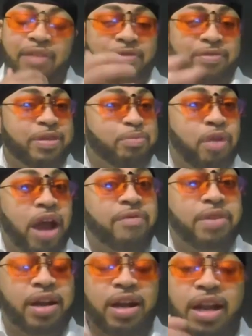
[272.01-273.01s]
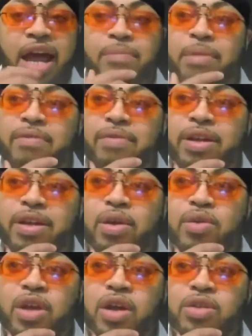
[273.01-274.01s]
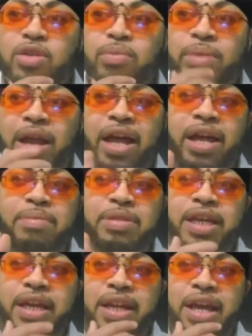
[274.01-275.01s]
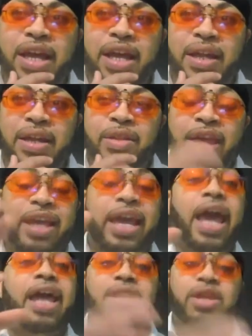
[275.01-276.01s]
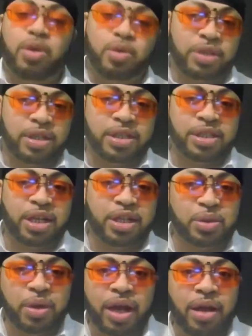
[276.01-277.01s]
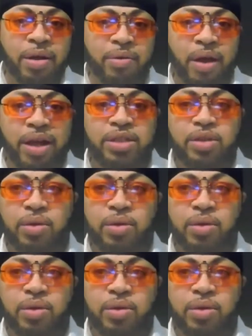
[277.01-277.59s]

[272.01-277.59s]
I've privated a lot of my videos also, but I am saying that they can use it to shut you down, right?